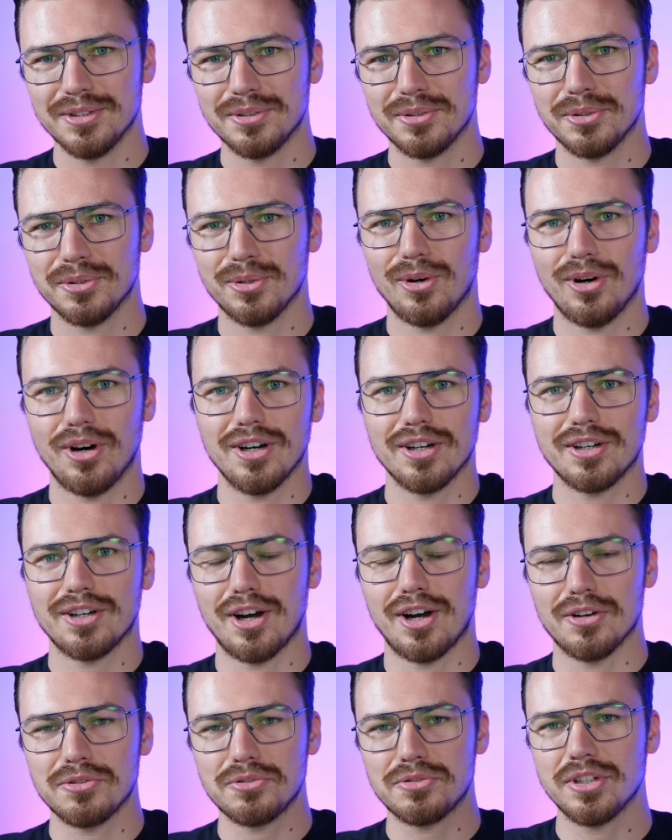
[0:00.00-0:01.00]
to your
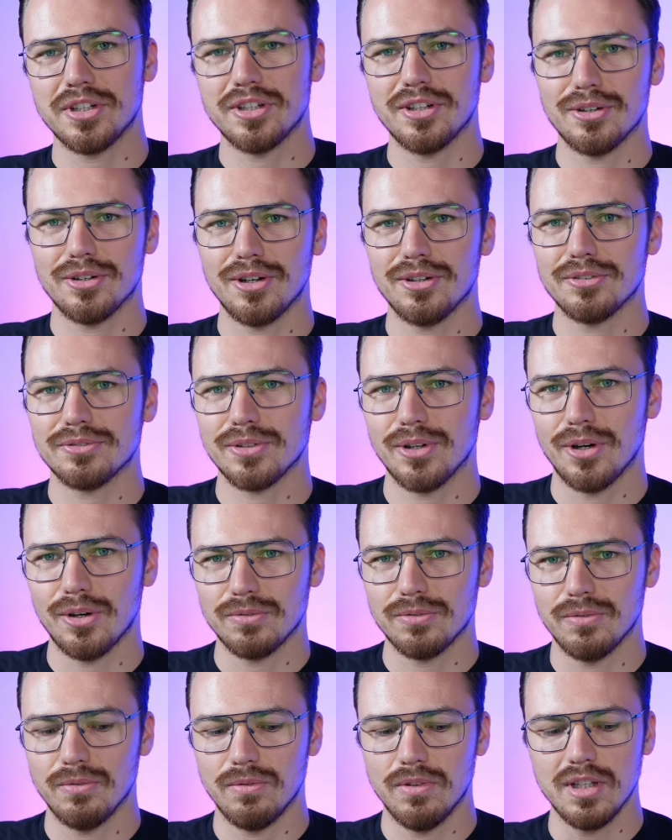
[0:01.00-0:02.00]
country of
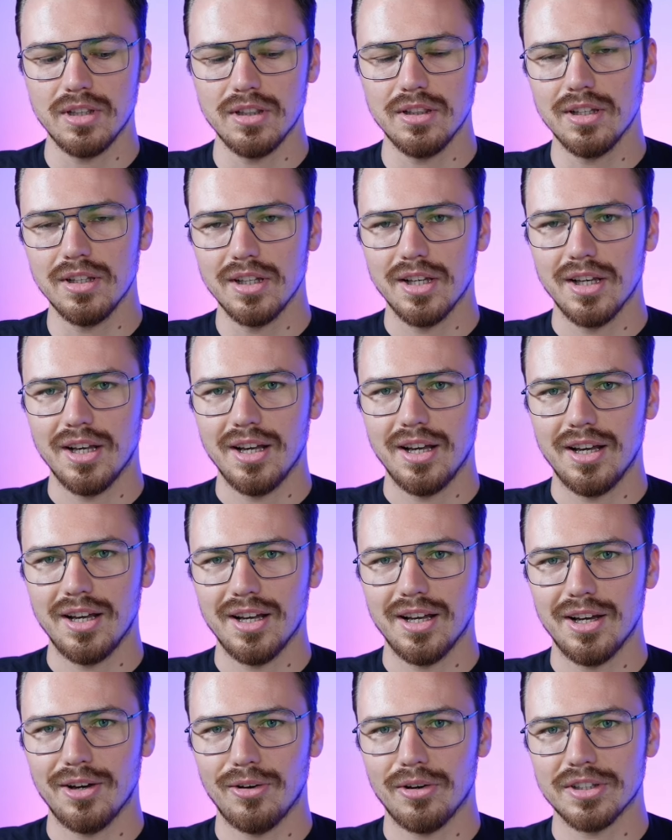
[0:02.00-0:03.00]
of will,
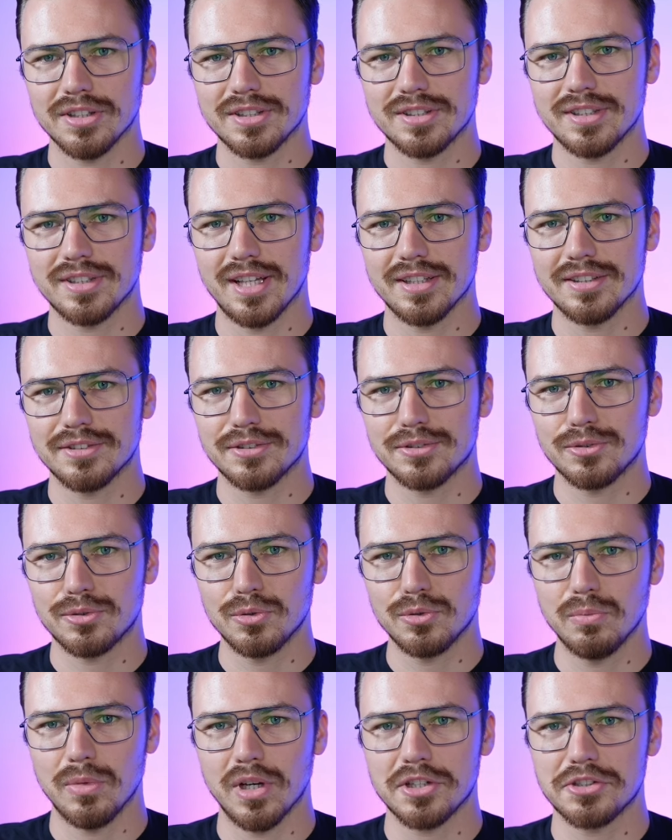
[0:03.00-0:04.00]
or is that
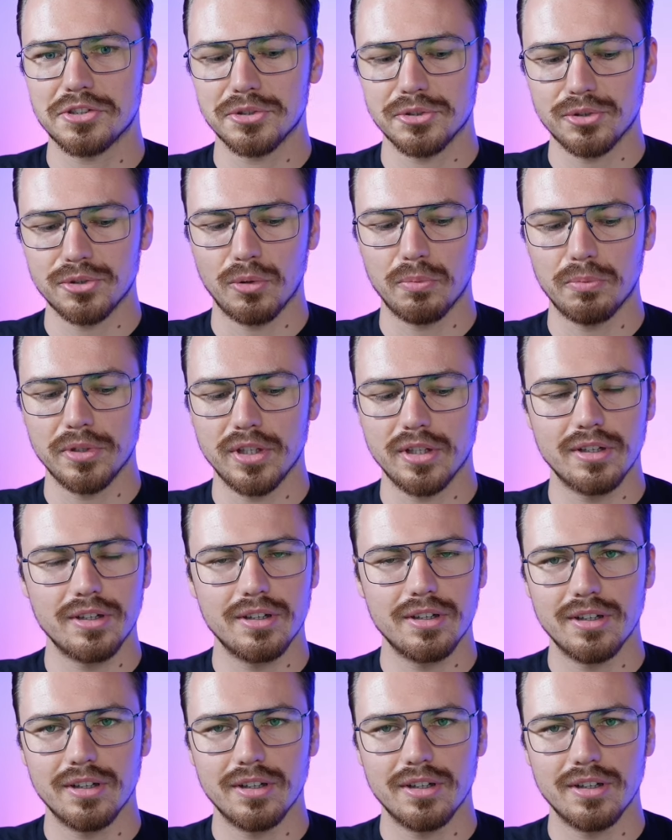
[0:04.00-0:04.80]
too much utopia?